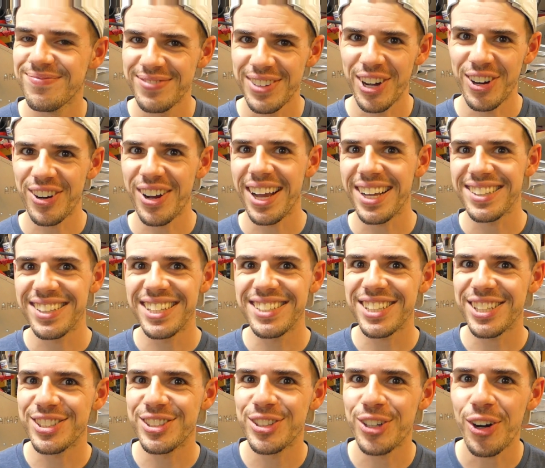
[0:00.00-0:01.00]
All right, let's
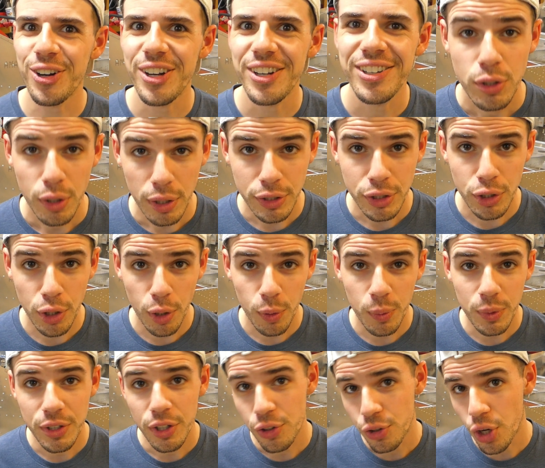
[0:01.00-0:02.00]
get started. So let's start
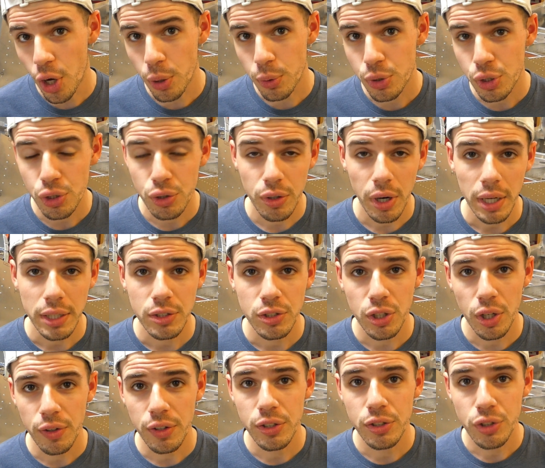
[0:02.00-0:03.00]
with the nose strut.
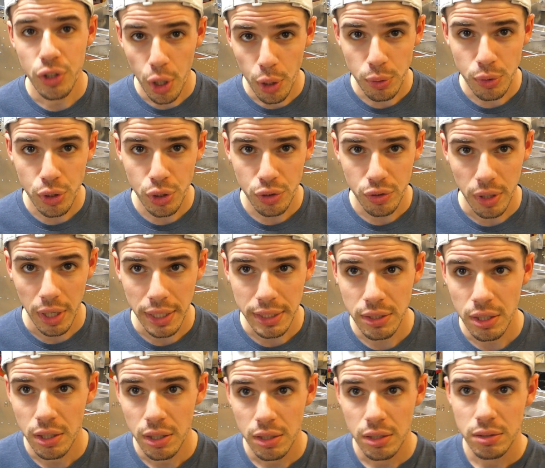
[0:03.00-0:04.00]
So the nose
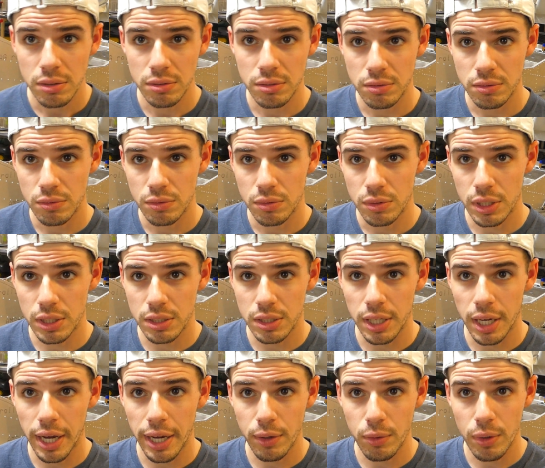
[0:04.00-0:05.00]
strut, this
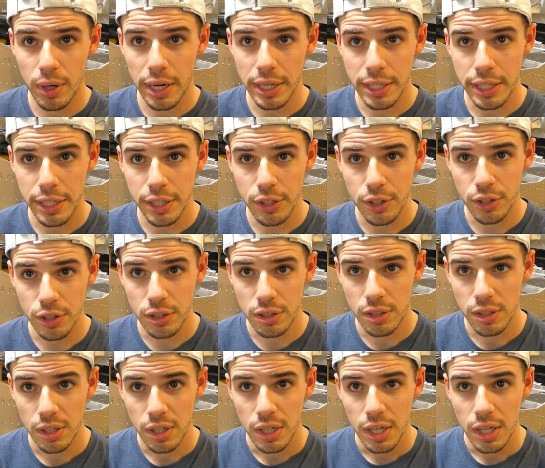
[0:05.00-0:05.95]
guy right here,